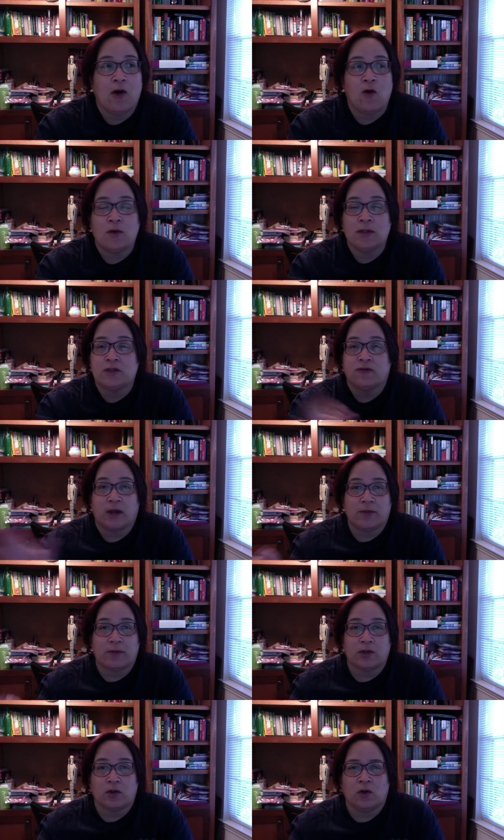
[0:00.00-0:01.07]
always
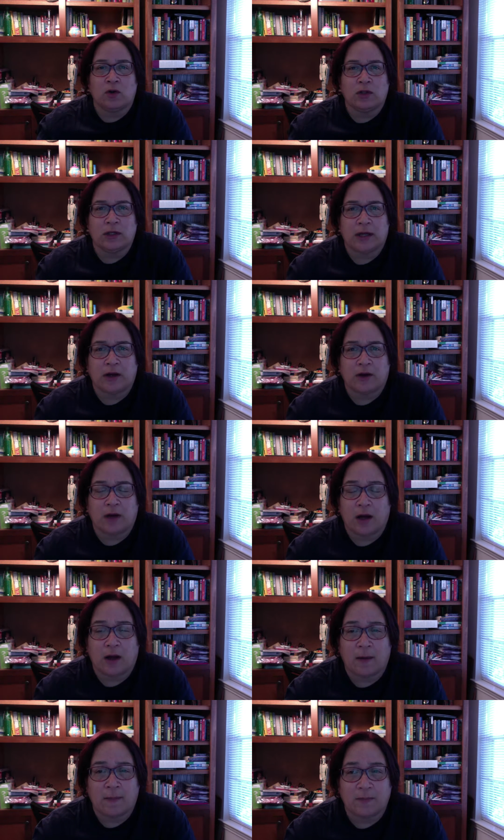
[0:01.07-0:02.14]
favored the gold hair,
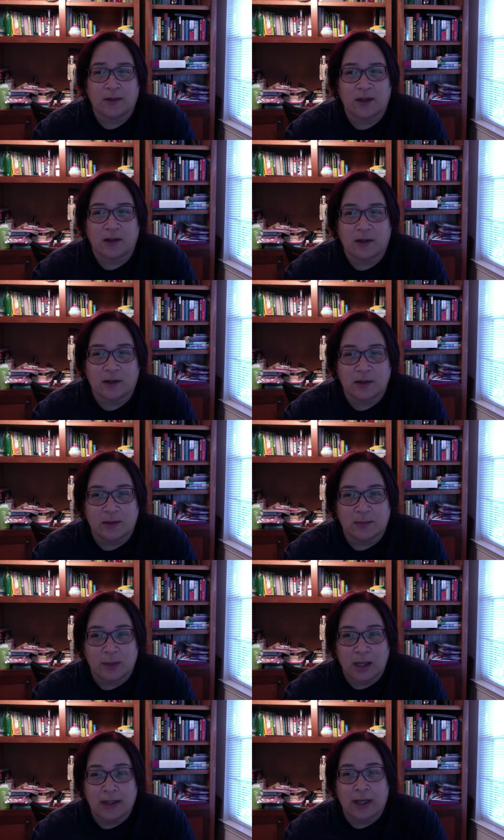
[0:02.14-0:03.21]
the blonde